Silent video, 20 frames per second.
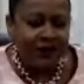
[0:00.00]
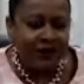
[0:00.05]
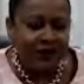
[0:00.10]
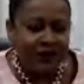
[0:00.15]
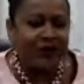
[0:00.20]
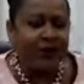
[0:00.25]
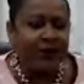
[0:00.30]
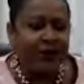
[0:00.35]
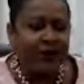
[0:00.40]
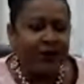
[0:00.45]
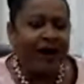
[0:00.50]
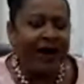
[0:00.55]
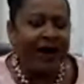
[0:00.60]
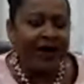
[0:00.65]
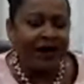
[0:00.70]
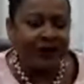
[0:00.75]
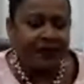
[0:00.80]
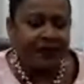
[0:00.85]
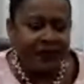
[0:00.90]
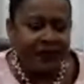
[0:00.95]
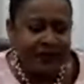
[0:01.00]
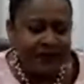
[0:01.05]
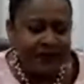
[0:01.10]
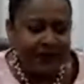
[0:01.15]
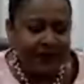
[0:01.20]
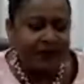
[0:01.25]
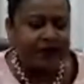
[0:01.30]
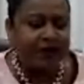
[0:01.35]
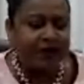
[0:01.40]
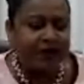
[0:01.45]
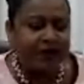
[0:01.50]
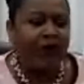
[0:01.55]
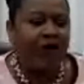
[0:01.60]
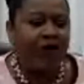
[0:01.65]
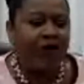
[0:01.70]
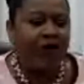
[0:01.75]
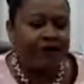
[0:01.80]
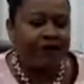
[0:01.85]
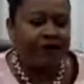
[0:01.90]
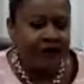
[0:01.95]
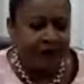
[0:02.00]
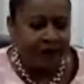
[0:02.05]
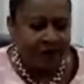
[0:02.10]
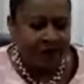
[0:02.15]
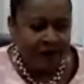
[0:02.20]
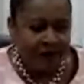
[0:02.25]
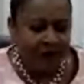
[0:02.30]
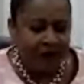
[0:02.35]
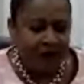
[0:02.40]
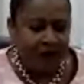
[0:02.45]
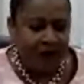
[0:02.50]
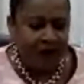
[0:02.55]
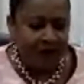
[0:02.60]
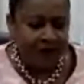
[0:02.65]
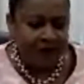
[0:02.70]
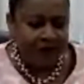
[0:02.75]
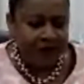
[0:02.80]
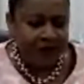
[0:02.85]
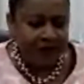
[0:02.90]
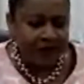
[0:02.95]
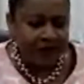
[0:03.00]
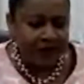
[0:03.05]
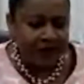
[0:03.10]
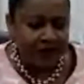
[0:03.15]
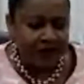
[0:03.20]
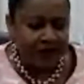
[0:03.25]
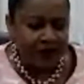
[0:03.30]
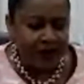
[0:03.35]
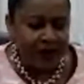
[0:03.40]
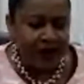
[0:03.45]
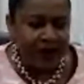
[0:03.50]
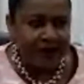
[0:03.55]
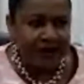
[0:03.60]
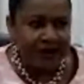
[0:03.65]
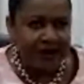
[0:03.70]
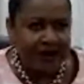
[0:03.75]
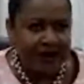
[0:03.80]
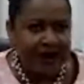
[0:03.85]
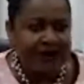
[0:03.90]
you know, my perception of the of the of Wilmington.